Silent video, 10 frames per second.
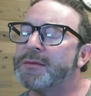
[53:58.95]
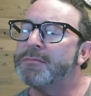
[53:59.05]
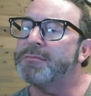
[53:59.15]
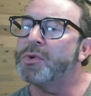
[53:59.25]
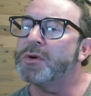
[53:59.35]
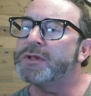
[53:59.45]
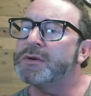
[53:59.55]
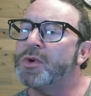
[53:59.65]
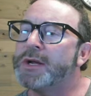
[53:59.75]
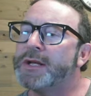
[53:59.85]
more than
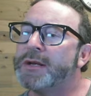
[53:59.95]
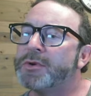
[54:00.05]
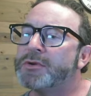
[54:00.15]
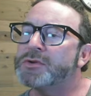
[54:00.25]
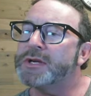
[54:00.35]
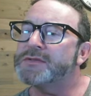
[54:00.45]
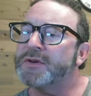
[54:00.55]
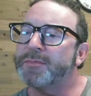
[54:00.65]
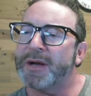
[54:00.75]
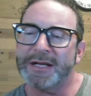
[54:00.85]
one embryo transfer
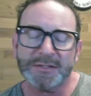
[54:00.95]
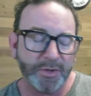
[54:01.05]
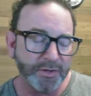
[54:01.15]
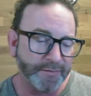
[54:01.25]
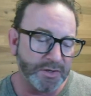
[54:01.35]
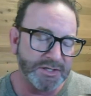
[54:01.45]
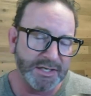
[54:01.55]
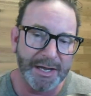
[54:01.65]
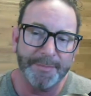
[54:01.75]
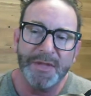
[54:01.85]
possible the first
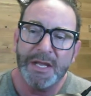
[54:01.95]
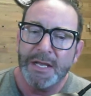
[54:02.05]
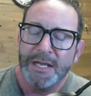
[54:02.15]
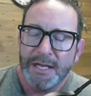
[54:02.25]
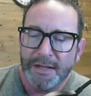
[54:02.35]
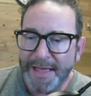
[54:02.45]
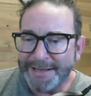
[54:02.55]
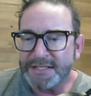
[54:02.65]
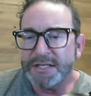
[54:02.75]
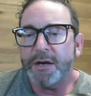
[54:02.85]
time. In
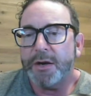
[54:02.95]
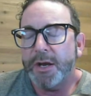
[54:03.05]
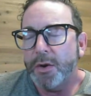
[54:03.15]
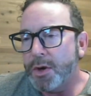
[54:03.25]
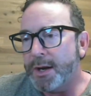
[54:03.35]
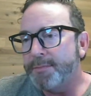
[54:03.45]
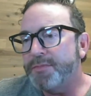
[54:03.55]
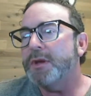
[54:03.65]
that scenario,